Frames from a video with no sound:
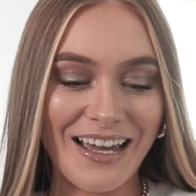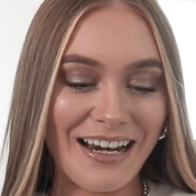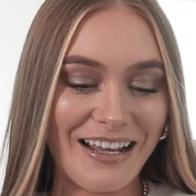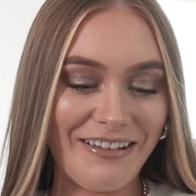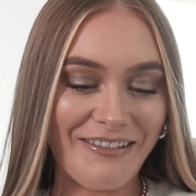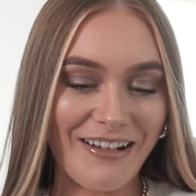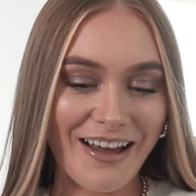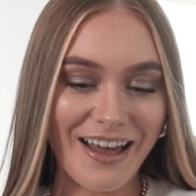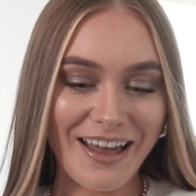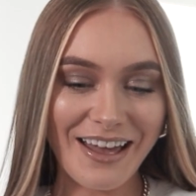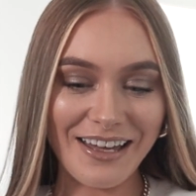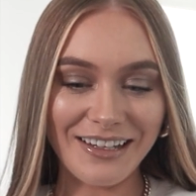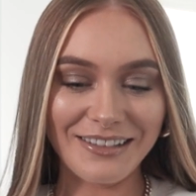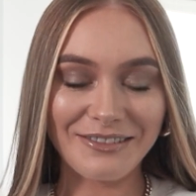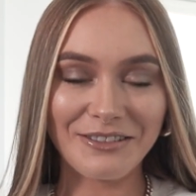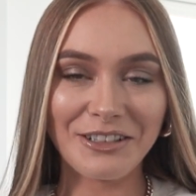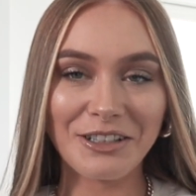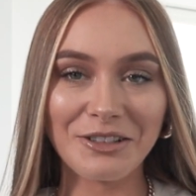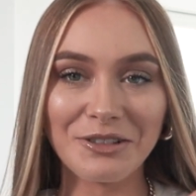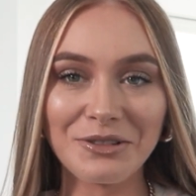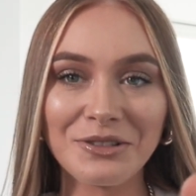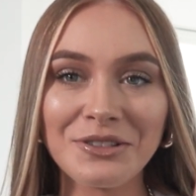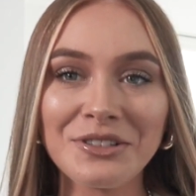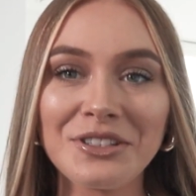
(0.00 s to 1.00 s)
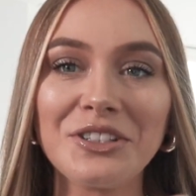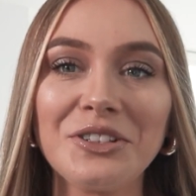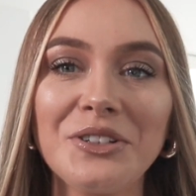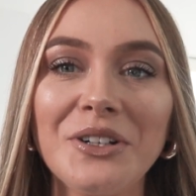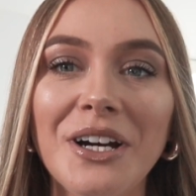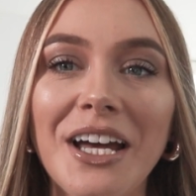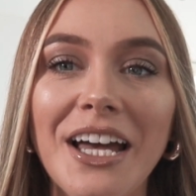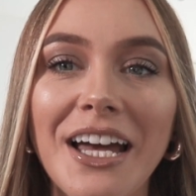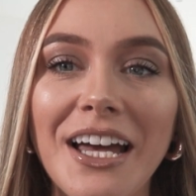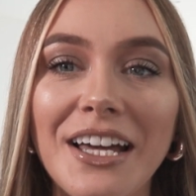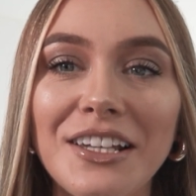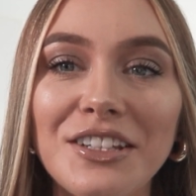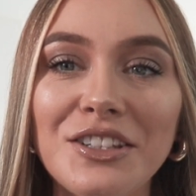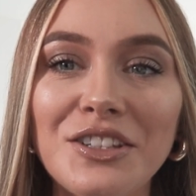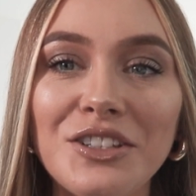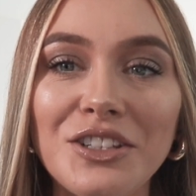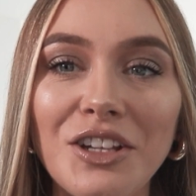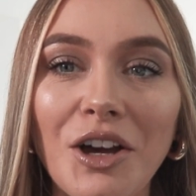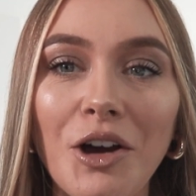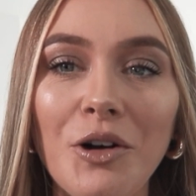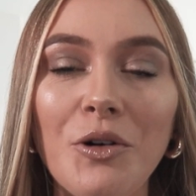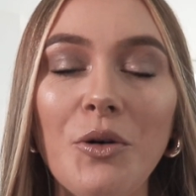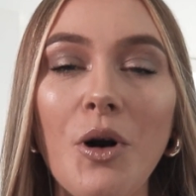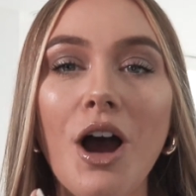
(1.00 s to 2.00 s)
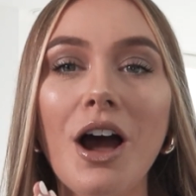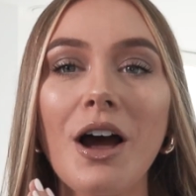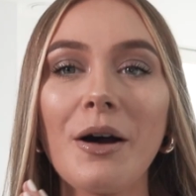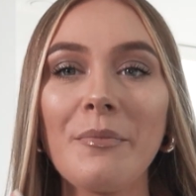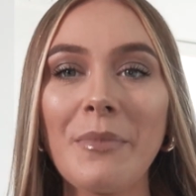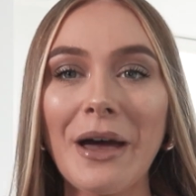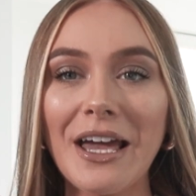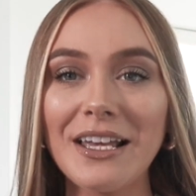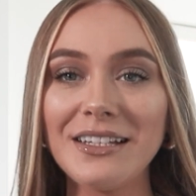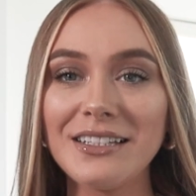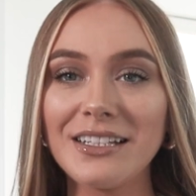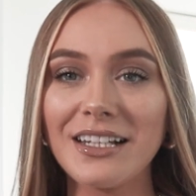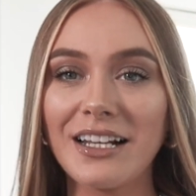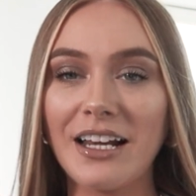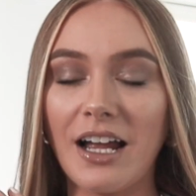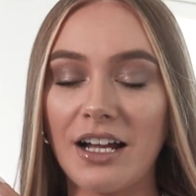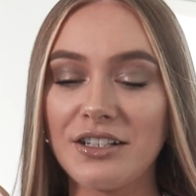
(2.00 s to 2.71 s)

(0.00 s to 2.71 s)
Anyway, we're all still here. So basically,